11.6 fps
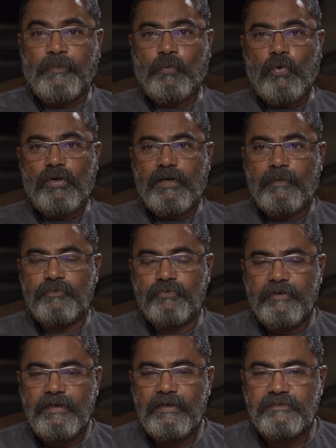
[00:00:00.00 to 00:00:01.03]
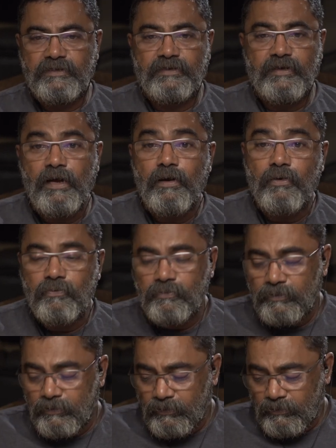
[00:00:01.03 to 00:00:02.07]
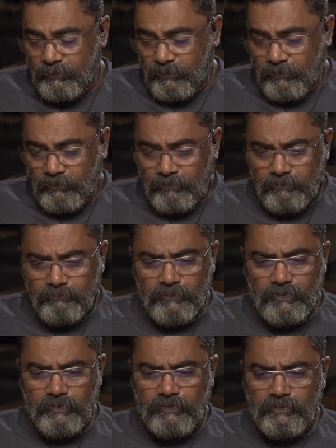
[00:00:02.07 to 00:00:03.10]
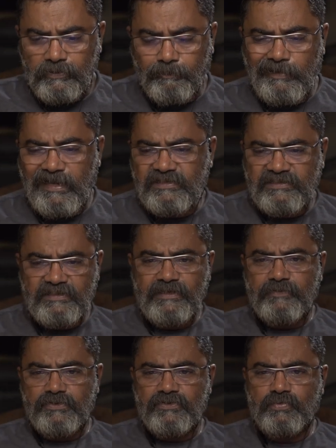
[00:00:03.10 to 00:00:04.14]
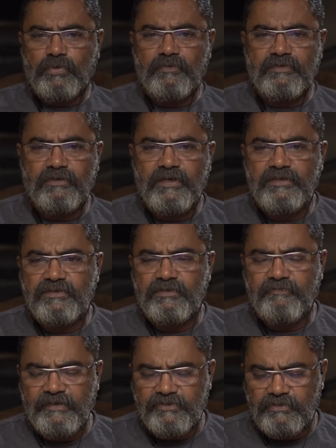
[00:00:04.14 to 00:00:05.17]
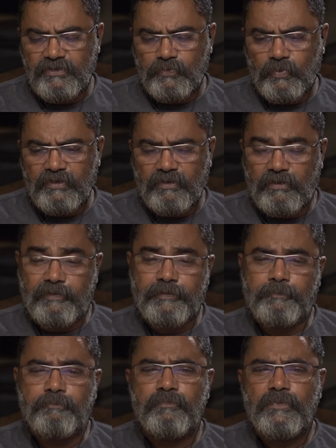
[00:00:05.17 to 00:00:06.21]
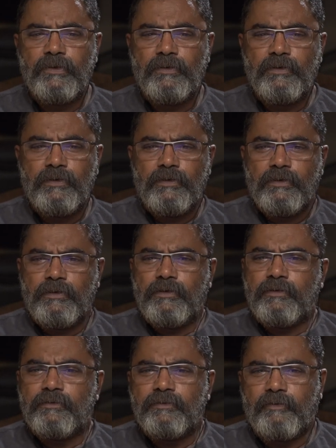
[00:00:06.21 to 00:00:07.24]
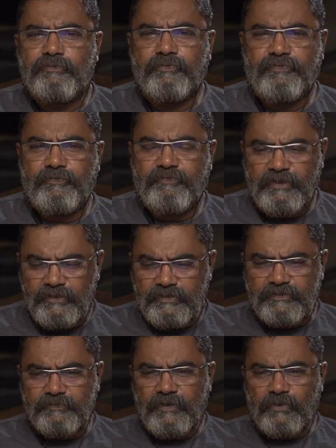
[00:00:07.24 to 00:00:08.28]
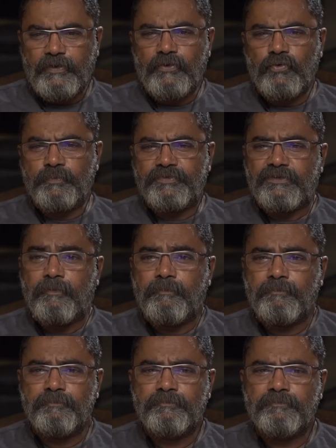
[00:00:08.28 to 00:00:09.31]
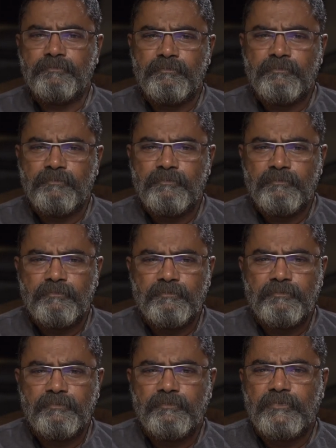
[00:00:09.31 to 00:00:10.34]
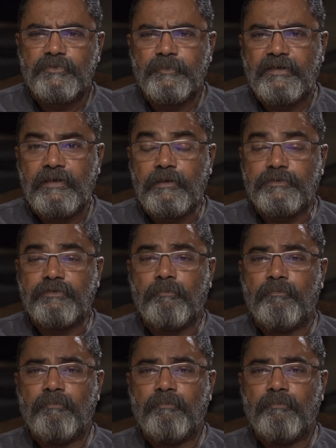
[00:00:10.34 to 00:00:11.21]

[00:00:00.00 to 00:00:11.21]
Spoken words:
we woke up to realize, like now, the plastic, which was one of the greatest inventions at one time, after 50 years, we are going, oops, this might kill us.